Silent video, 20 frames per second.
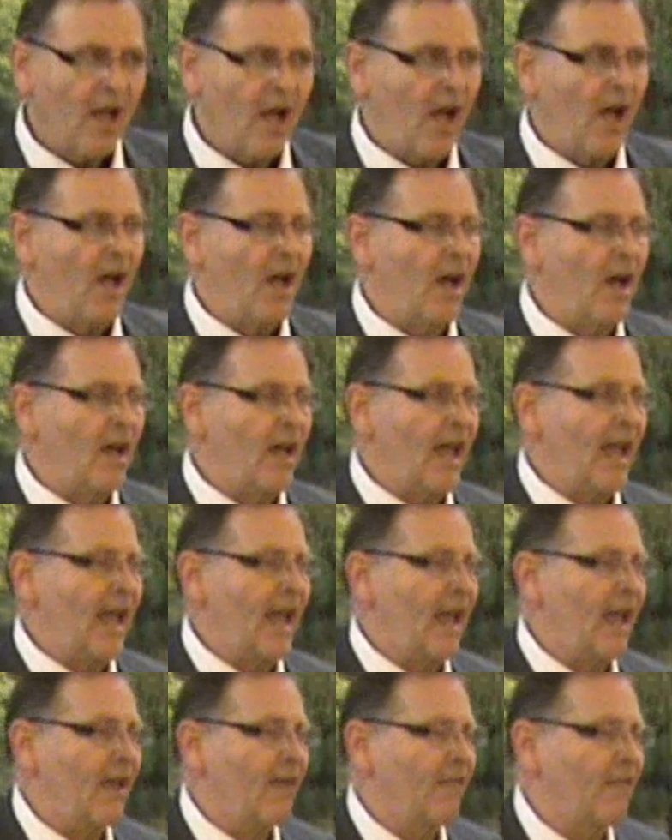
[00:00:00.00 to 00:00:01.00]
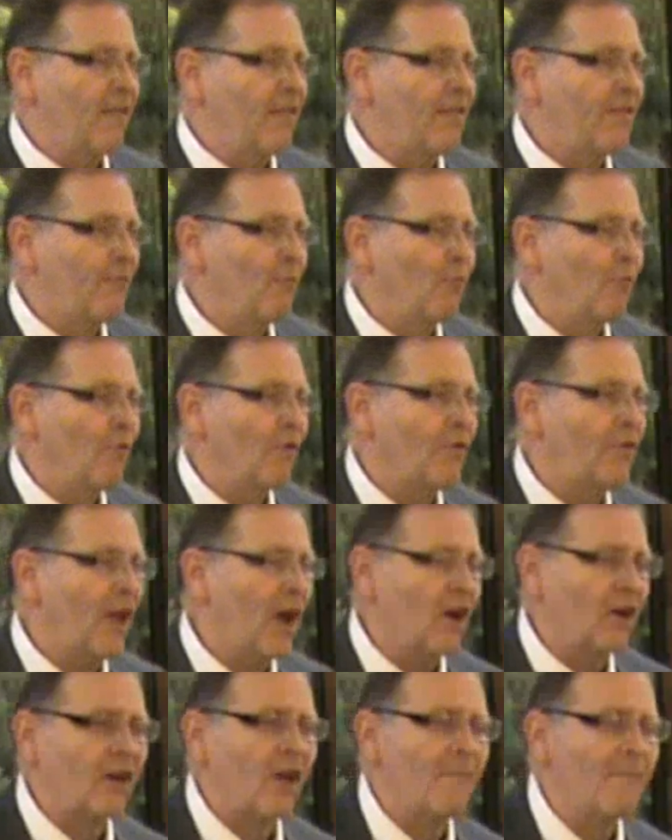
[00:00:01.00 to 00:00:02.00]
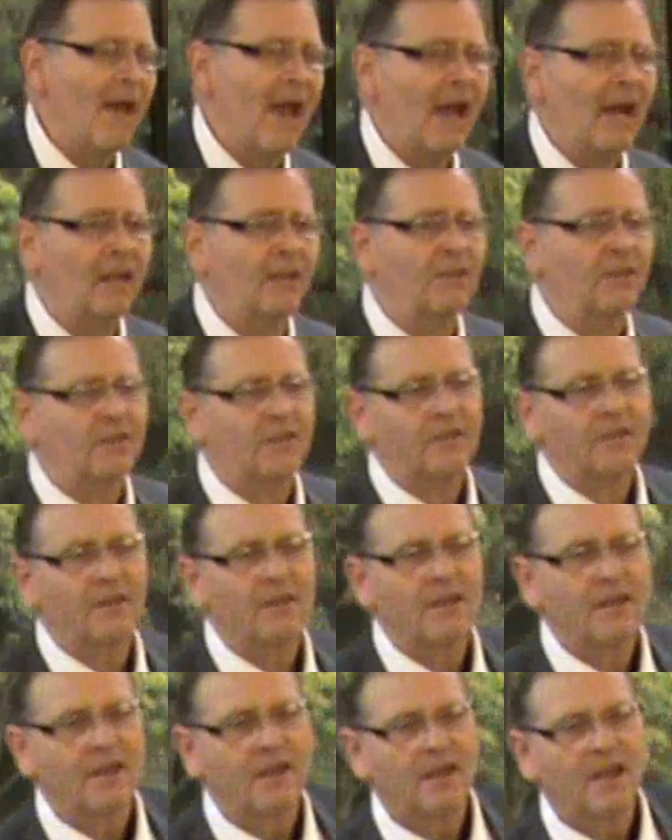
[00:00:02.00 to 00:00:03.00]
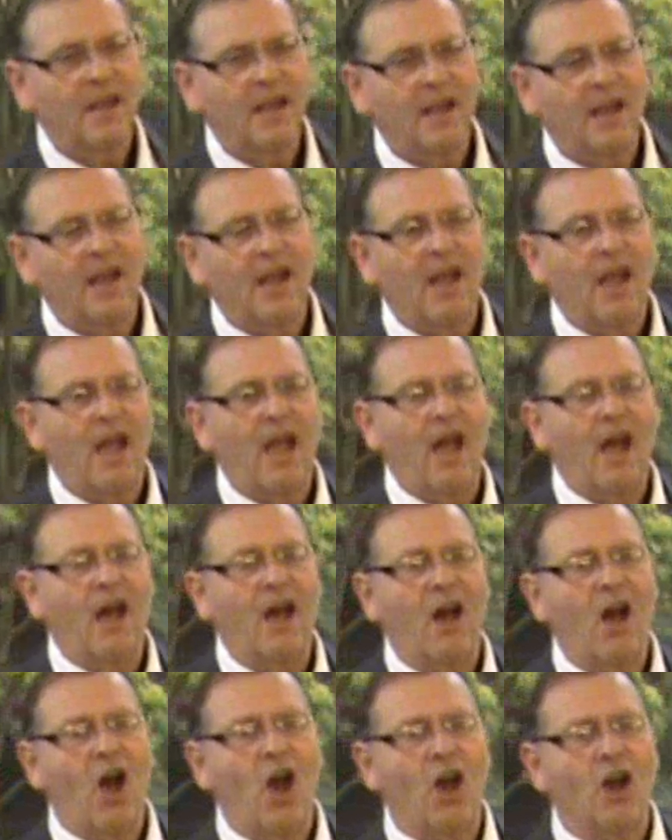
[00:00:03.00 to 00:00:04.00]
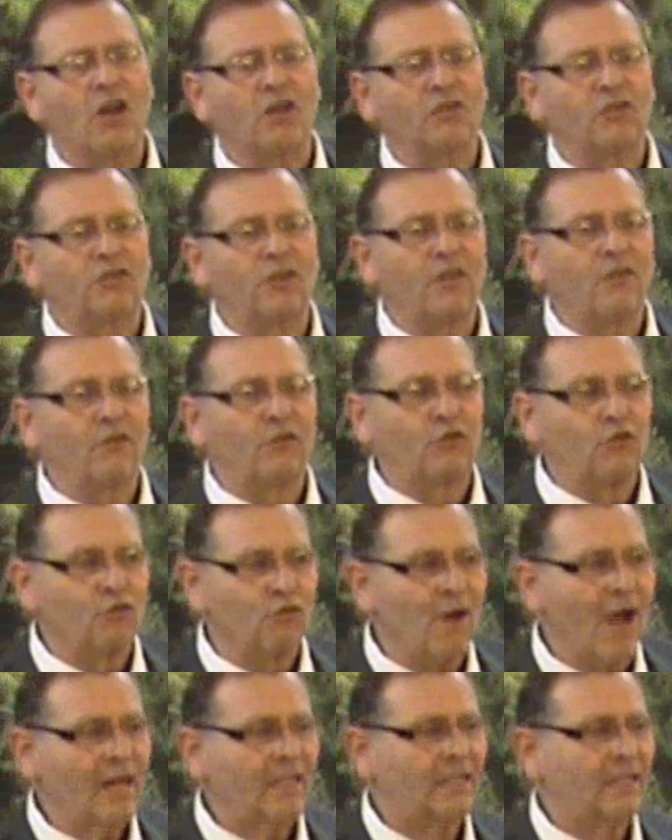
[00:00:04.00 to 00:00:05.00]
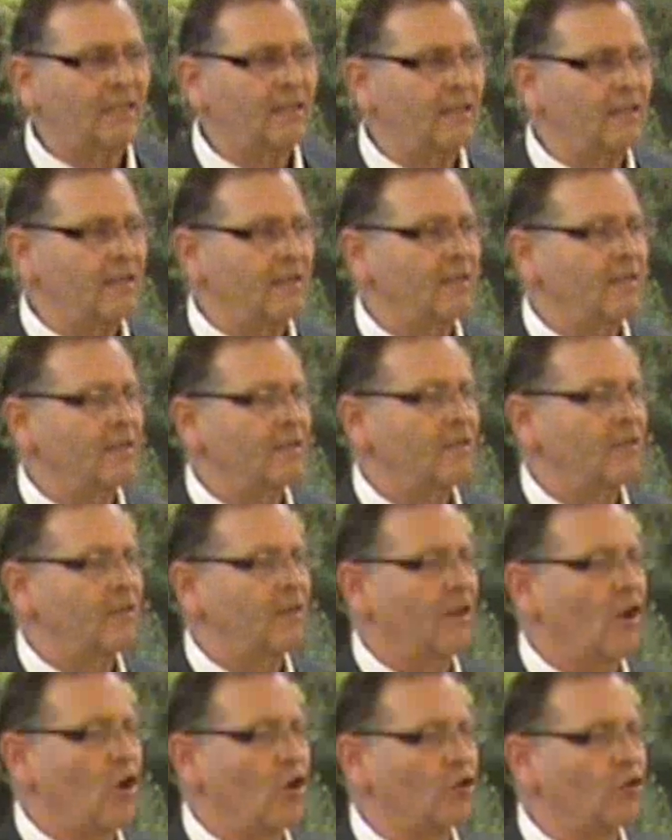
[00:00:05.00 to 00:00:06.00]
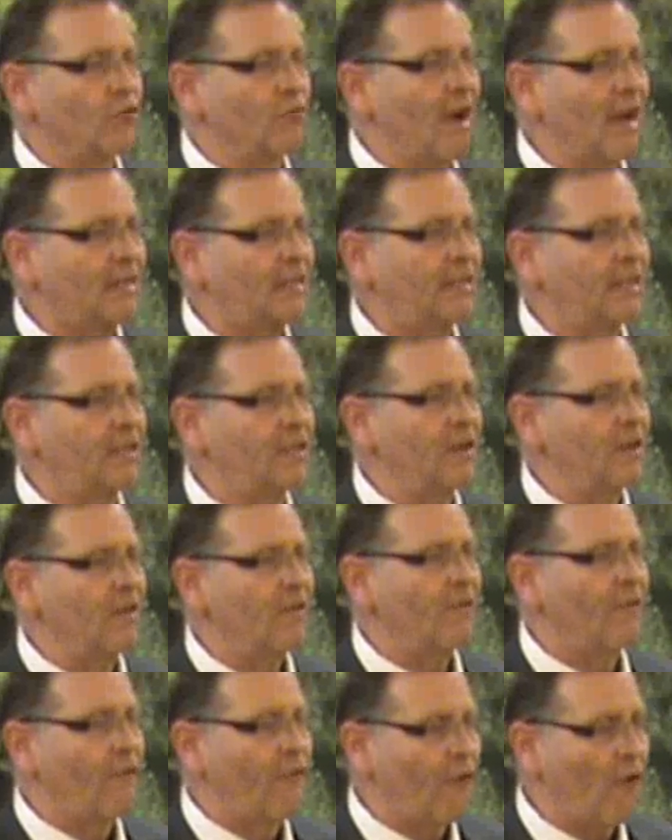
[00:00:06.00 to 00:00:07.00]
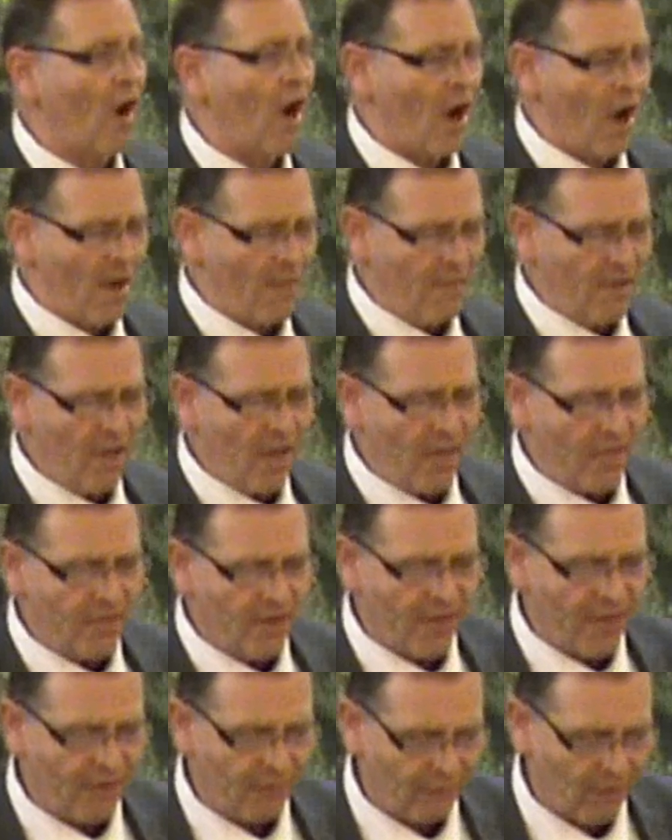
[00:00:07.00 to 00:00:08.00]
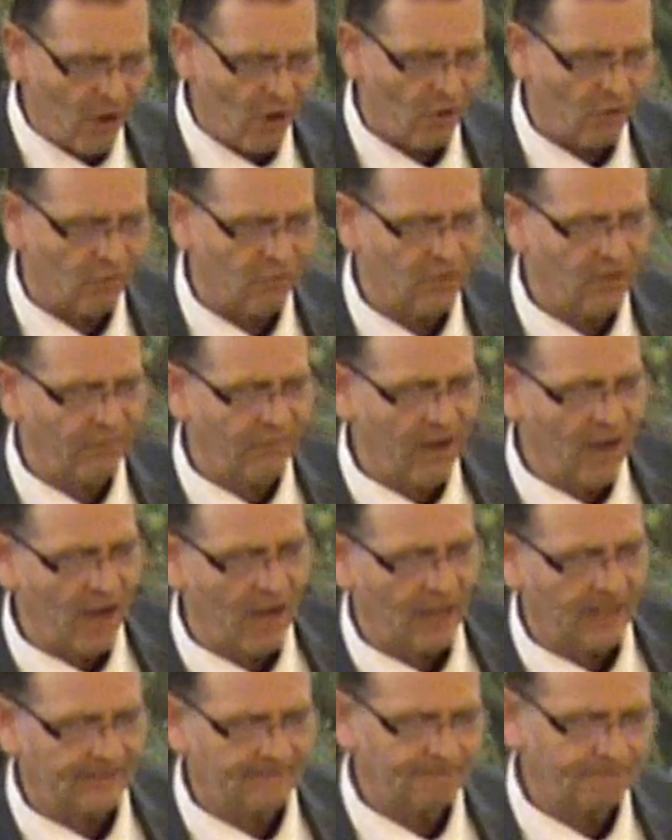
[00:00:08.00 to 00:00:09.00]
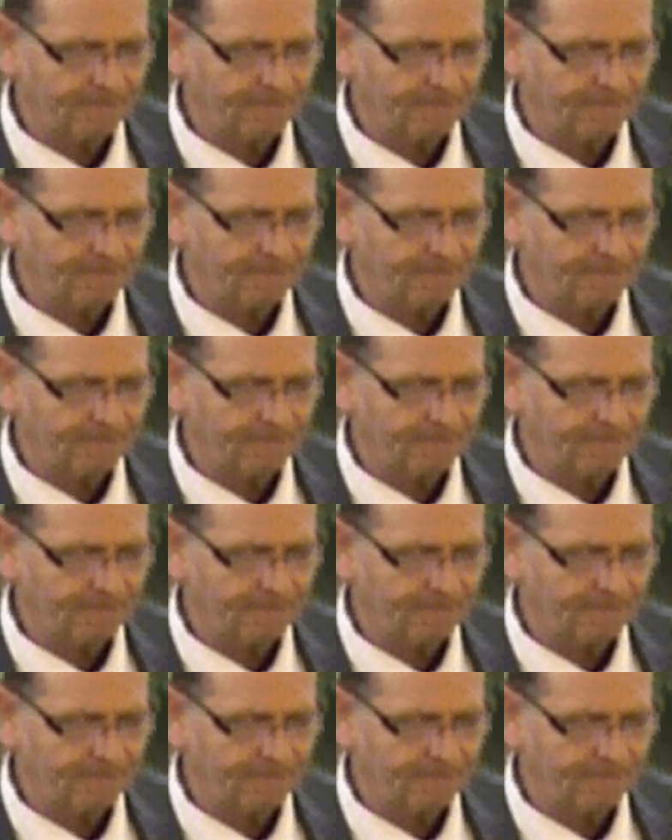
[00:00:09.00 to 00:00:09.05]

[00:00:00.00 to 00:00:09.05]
Uh, their commands are direct or directed from the throne of God.